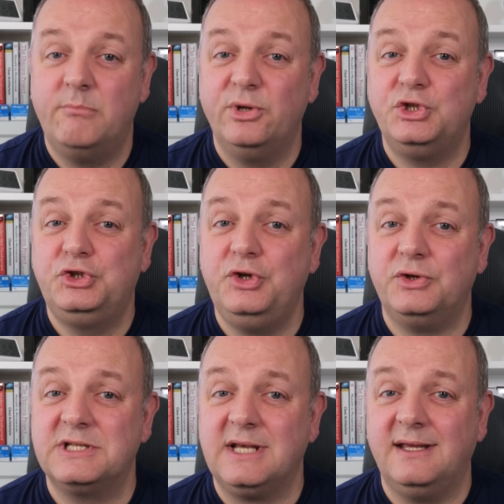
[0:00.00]
But
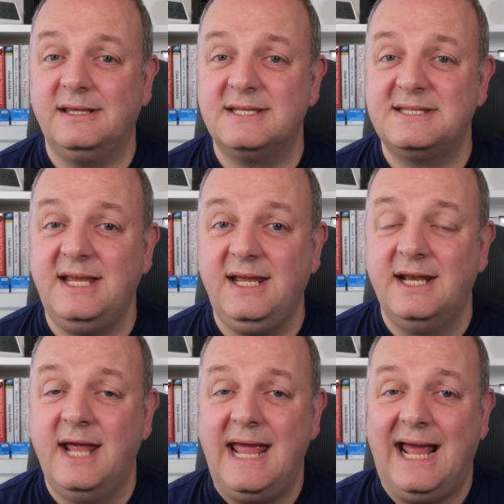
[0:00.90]
just like the
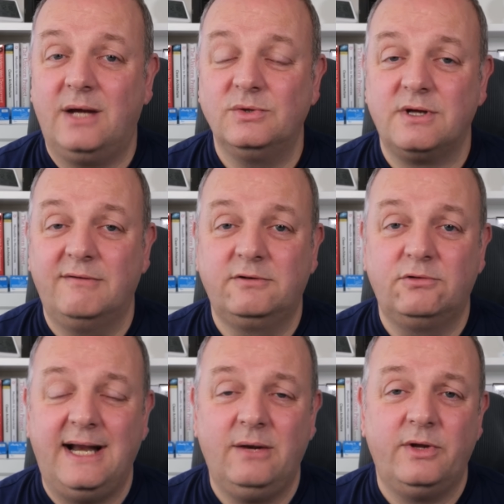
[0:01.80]
scene out of
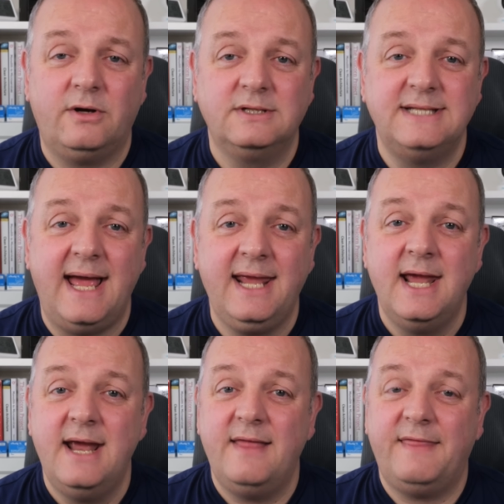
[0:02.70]
Groundhog Day,
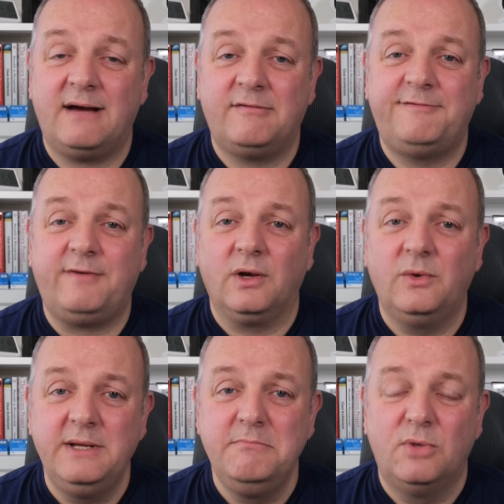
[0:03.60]
that
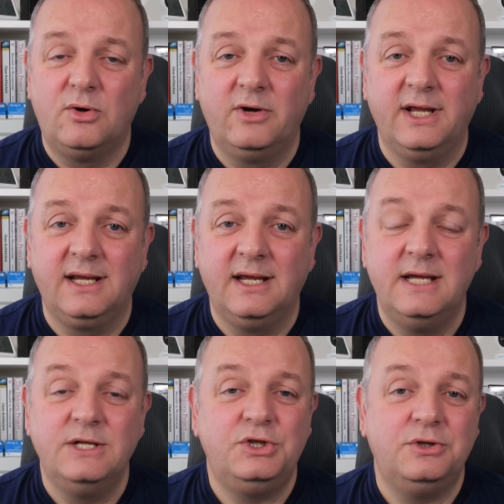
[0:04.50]
following morning,
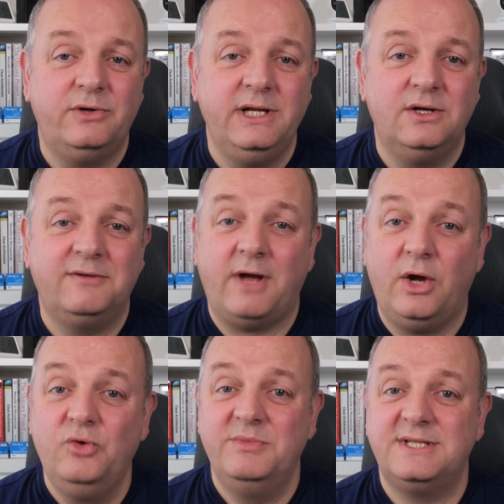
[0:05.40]
sure enough,
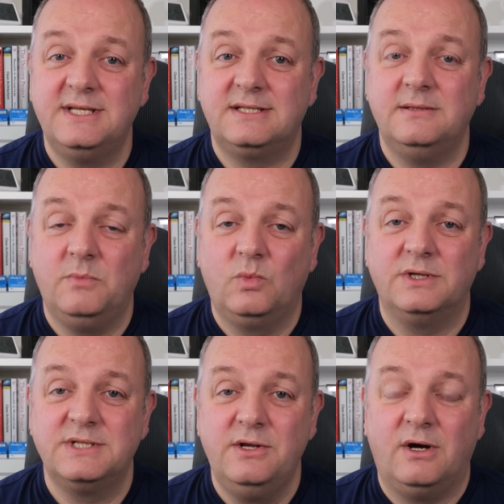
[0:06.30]
Home Assistant
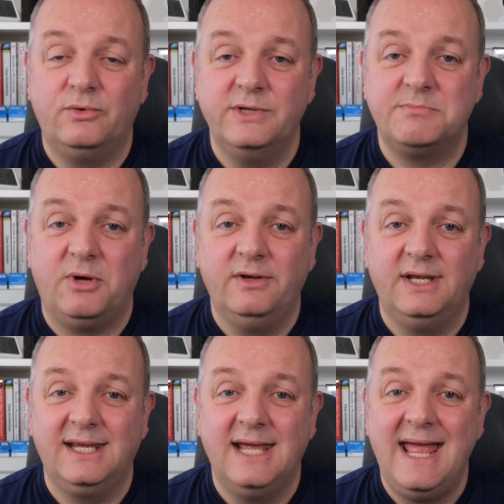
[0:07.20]
was not
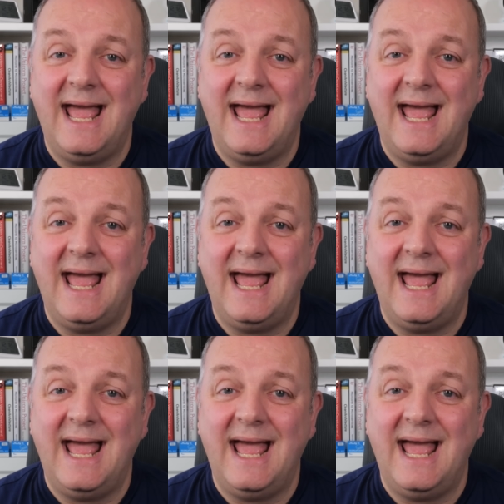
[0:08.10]
responding.